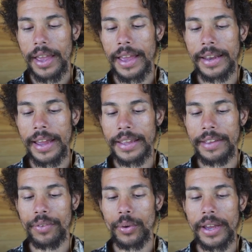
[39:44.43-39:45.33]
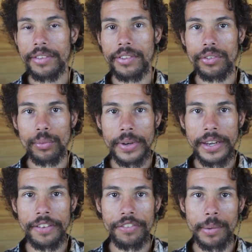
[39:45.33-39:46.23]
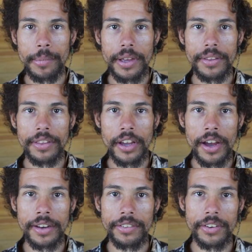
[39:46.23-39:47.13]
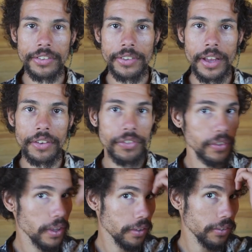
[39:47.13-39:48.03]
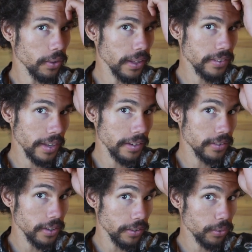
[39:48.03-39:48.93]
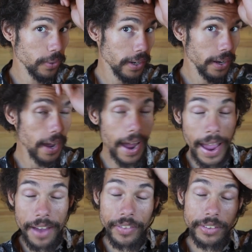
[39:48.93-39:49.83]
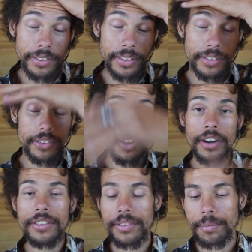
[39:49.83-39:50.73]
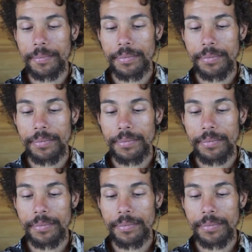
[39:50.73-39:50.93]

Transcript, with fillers: And I give you guys this reading from the goddess herself. So let's get into this reading. I haven't seen these cards.